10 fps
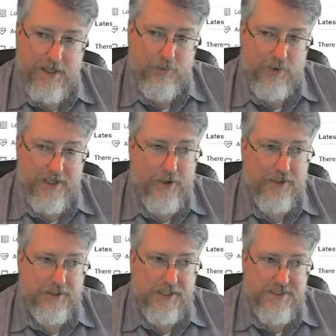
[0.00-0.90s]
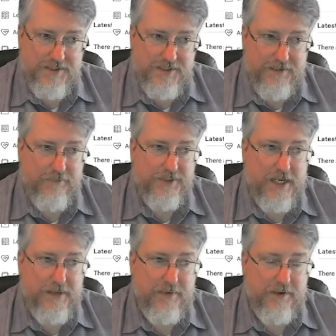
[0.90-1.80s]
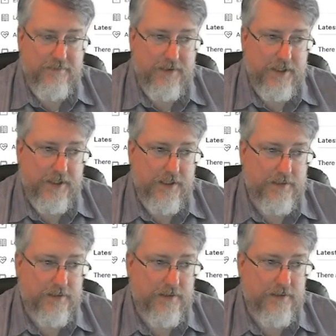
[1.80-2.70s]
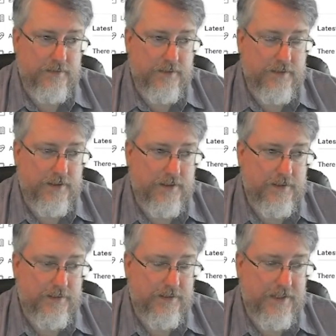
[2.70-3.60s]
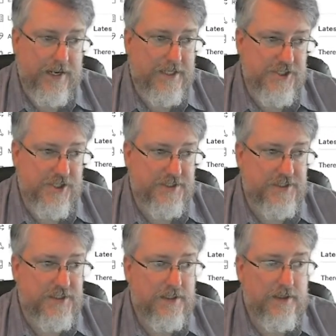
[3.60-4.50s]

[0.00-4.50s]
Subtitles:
And when I go to list the different type of connections,